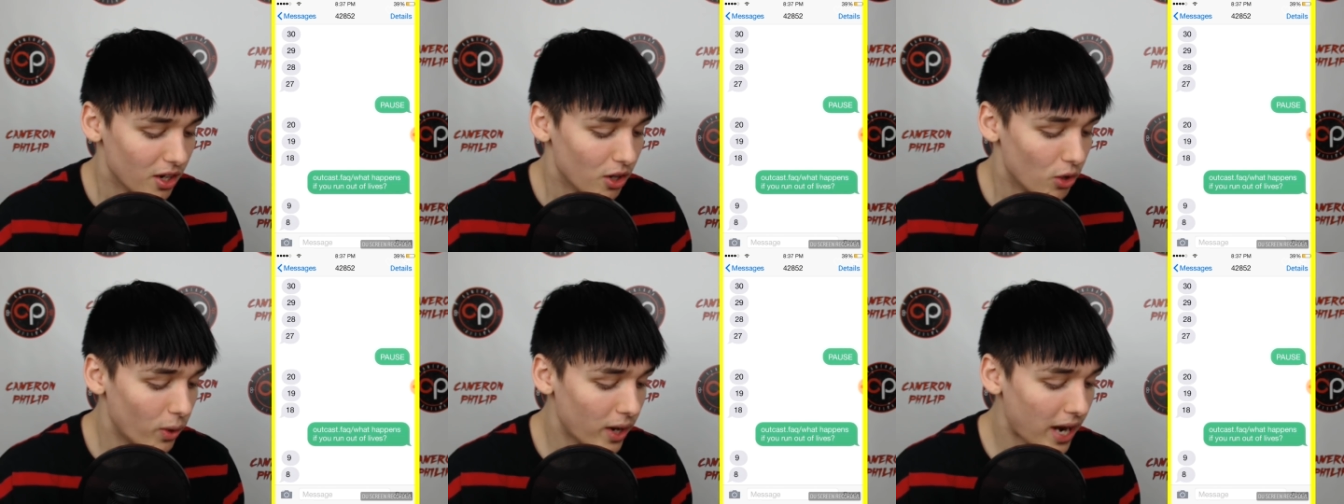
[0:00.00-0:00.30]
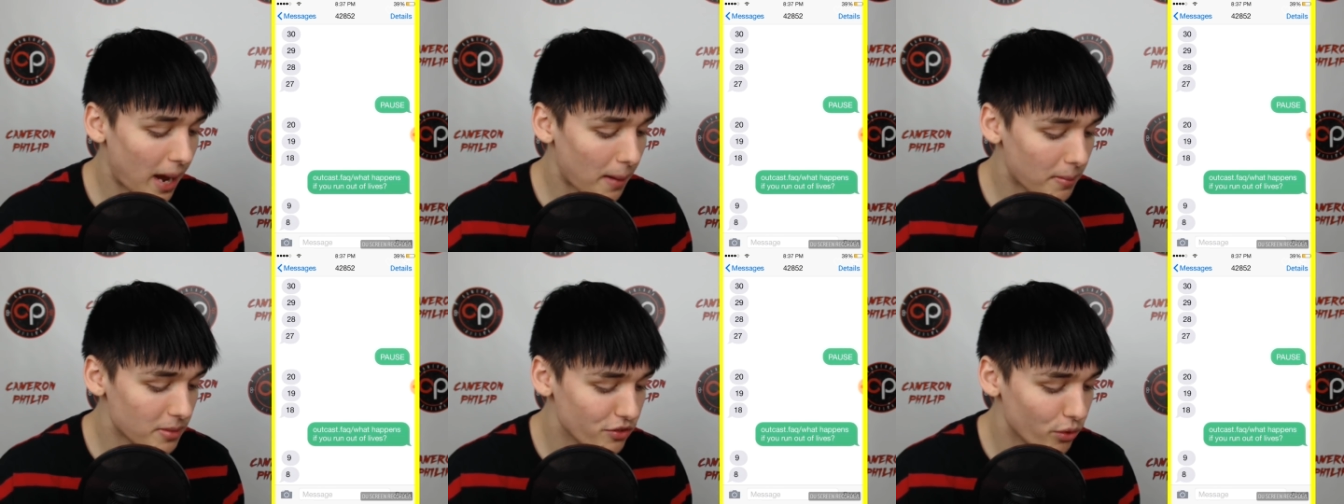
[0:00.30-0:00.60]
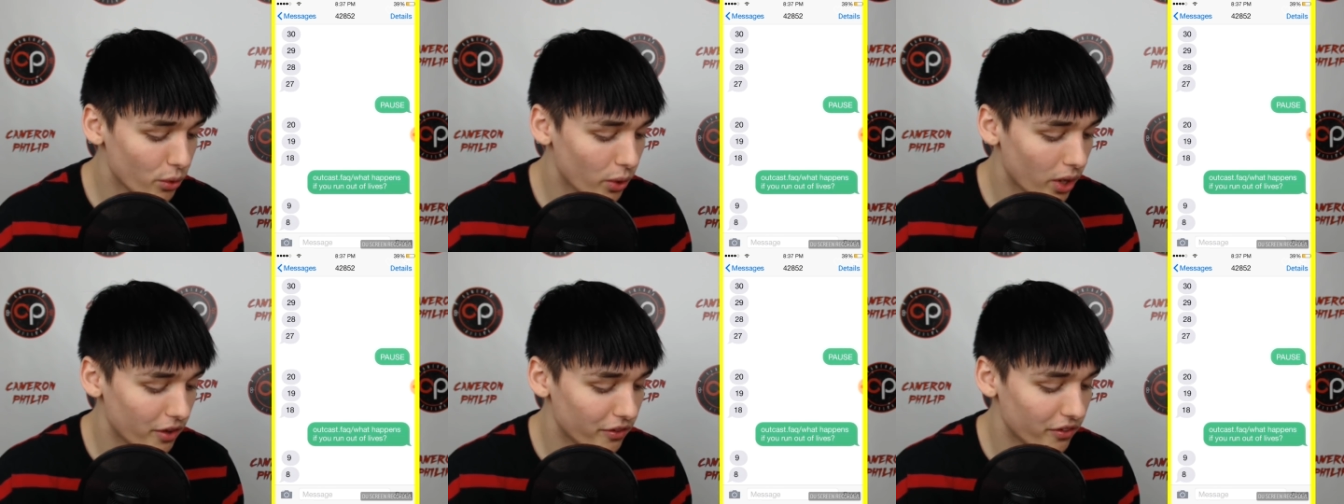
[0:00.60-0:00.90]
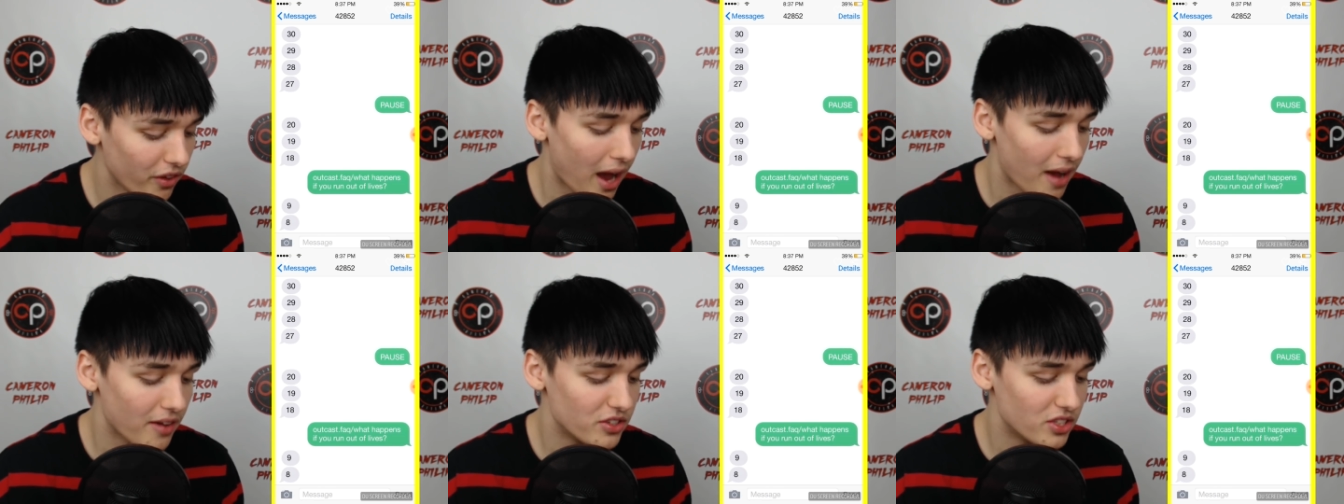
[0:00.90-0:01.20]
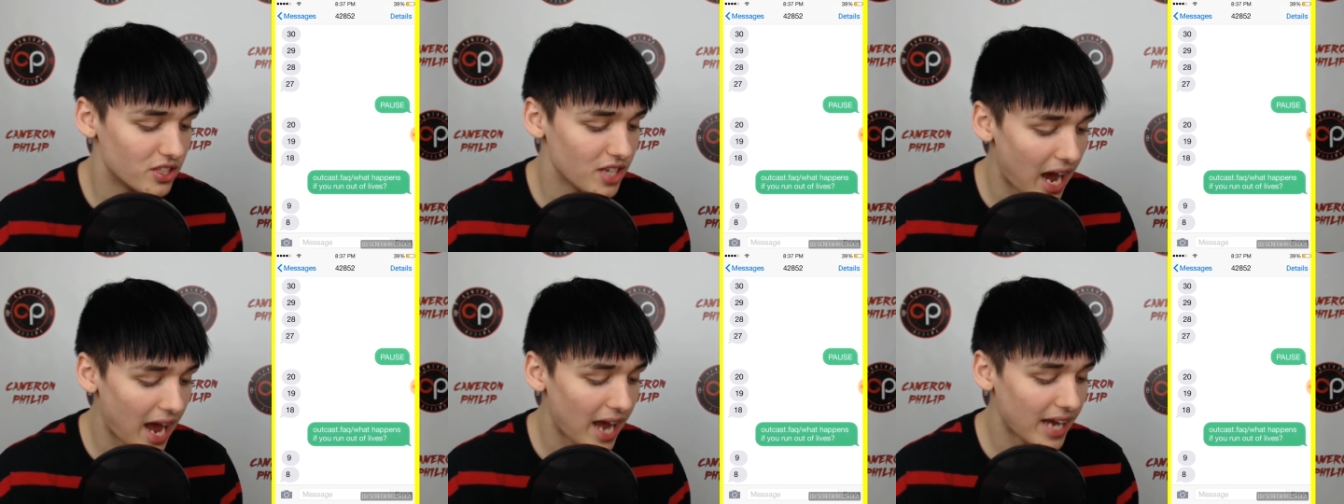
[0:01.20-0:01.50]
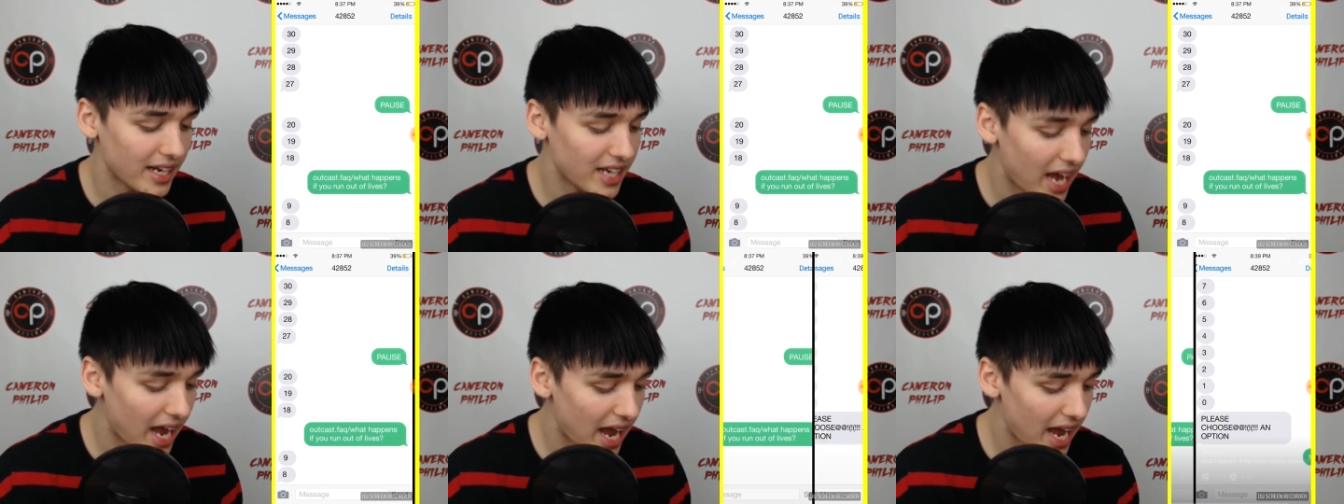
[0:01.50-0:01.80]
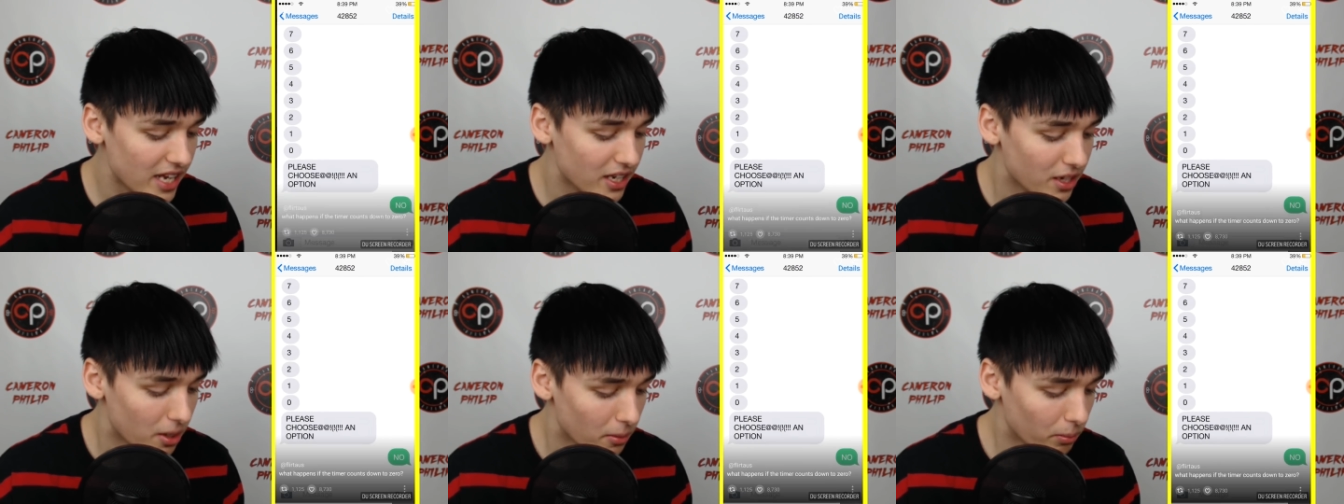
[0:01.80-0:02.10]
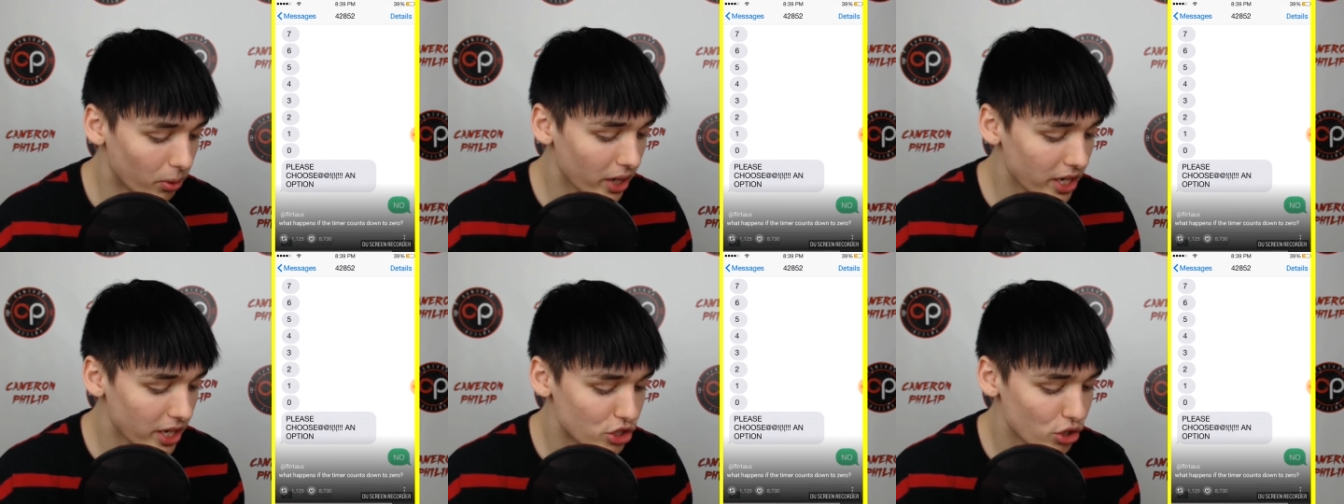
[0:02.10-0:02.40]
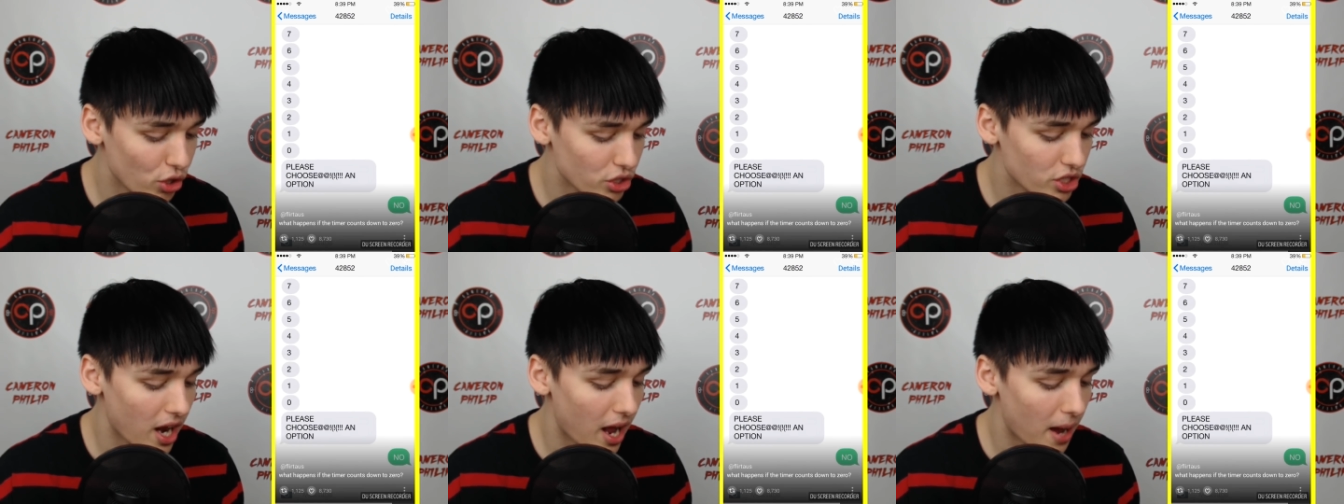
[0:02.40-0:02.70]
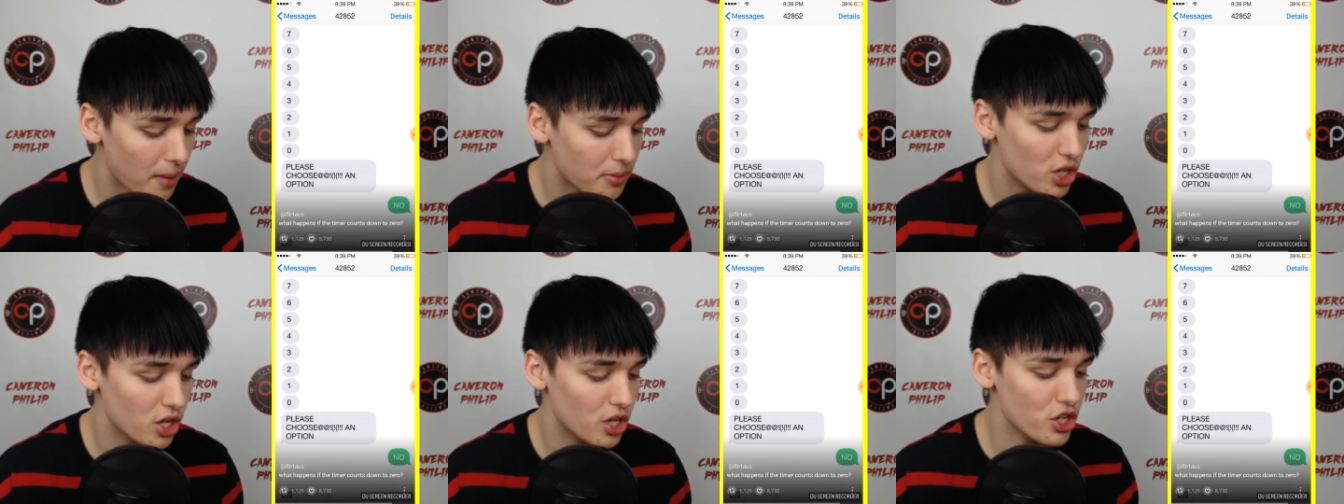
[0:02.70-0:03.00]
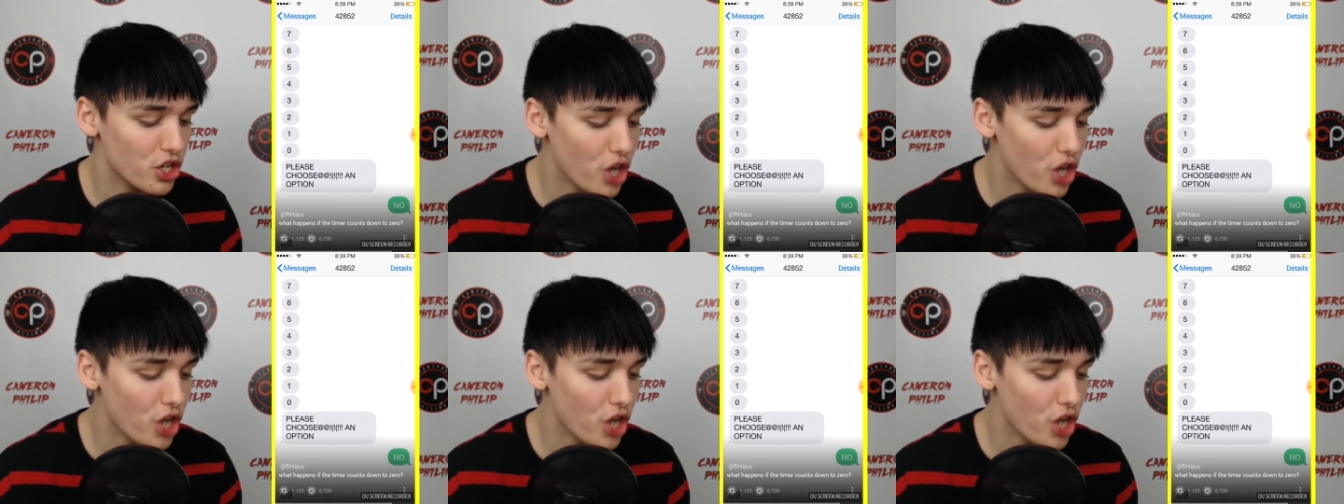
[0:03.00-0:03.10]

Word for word: What happens if you run out of lives? 9, 8. Please choose an option.